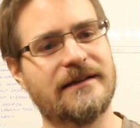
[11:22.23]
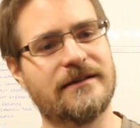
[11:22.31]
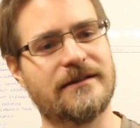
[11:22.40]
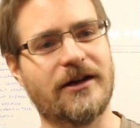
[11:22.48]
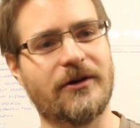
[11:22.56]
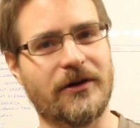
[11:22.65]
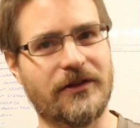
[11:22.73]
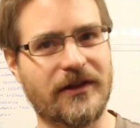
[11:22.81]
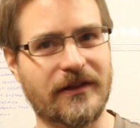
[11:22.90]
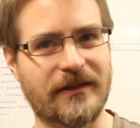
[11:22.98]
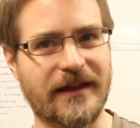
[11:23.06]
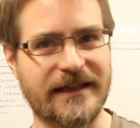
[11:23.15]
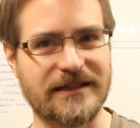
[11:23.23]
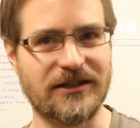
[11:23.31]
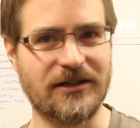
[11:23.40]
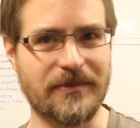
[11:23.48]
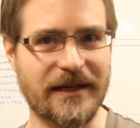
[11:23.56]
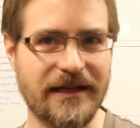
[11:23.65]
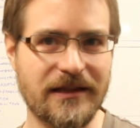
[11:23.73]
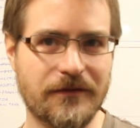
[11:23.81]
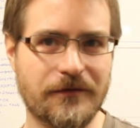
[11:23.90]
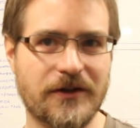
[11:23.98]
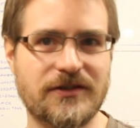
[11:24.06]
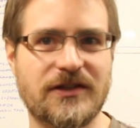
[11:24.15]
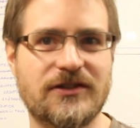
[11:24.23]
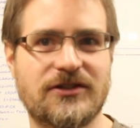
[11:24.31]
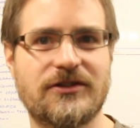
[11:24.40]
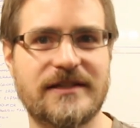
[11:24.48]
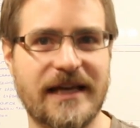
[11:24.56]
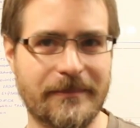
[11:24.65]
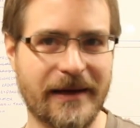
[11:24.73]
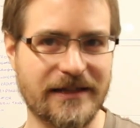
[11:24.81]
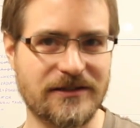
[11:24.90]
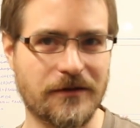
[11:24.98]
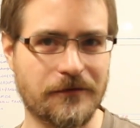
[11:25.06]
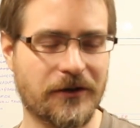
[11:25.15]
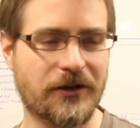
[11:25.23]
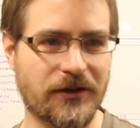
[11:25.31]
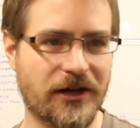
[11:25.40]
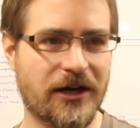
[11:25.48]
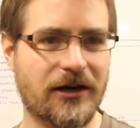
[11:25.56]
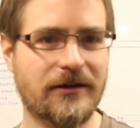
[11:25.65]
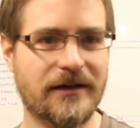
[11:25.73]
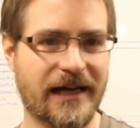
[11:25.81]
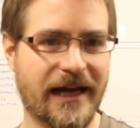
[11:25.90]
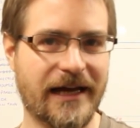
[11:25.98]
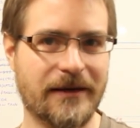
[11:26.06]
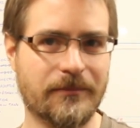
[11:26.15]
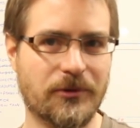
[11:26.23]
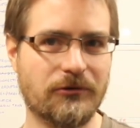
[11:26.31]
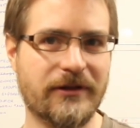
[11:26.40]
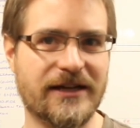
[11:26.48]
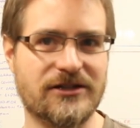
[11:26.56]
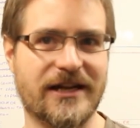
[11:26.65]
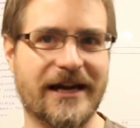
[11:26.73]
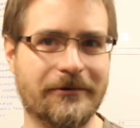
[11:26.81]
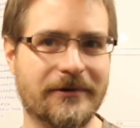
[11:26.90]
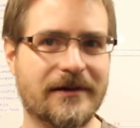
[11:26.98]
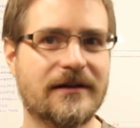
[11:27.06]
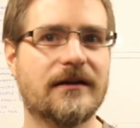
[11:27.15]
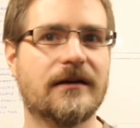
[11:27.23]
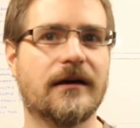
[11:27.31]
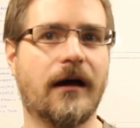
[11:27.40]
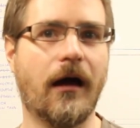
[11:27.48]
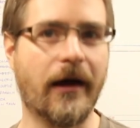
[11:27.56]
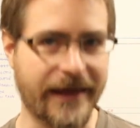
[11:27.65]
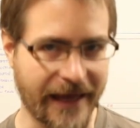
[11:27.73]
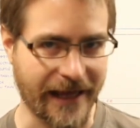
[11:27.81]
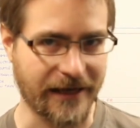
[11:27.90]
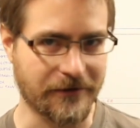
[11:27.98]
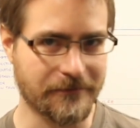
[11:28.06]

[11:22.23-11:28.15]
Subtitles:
So I think that's going to be the first thing to do, is get back to the front of the car and pull the engine out again.